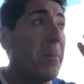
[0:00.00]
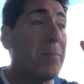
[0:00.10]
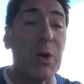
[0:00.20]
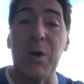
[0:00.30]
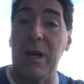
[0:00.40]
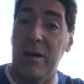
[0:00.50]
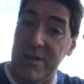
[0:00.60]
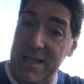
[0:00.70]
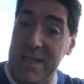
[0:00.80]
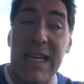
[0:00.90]
burden of
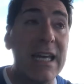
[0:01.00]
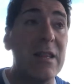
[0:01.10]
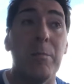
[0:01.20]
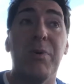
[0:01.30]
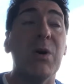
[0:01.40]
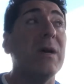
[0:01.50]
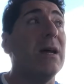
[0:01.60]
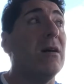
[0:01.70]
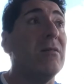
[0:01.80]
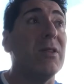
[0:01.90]
the city, the burden
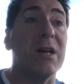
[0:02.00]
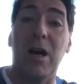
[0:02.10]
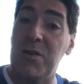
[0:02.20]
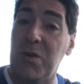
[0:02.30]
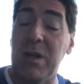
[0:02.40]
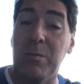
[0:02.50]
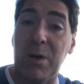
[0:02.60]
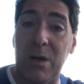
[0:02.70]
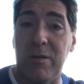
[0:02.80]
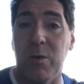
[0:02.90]
of the country, the
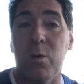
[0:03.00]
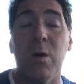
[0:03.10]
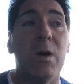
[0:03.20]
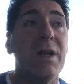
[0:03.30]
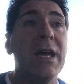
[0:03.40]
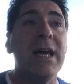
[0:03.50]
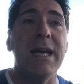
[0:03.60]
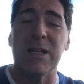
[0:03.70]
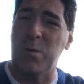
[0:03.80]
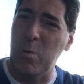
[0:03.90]
burden of the world,
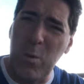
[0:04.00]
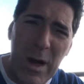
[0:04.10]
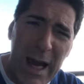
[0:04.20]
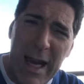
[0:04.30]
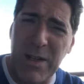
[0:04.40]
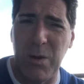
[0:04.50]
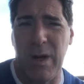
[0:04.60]
it's way too